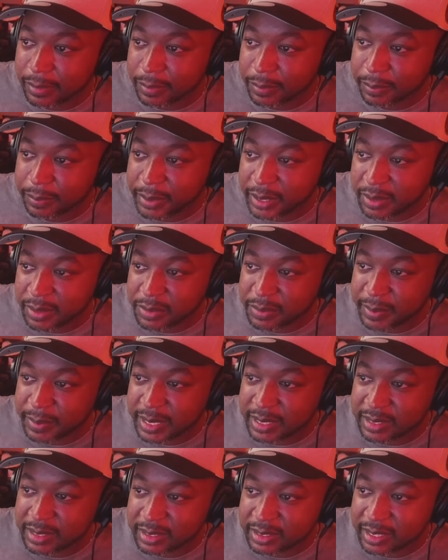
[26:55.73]
Pickup
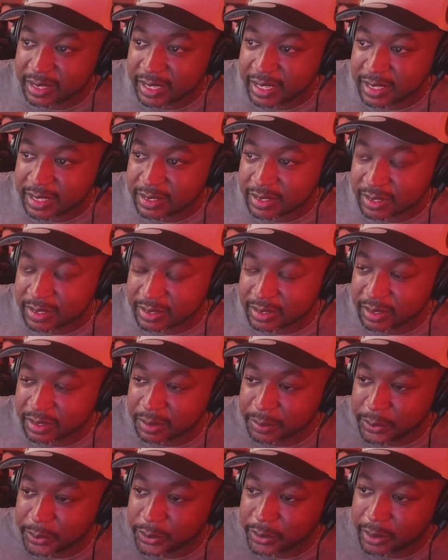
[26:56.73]
space and change costs a little
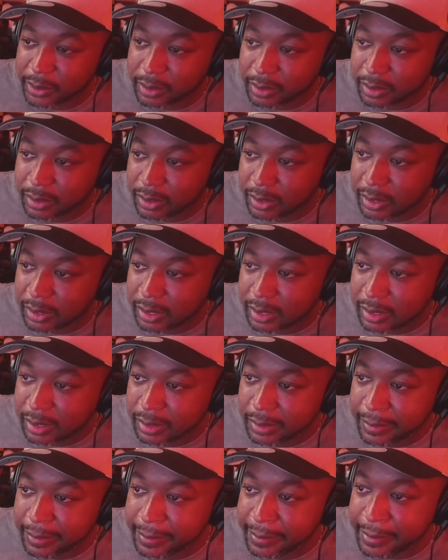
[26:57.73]
more.
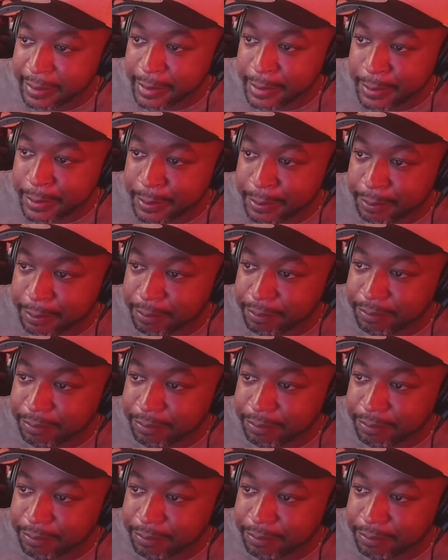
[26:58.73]
Um,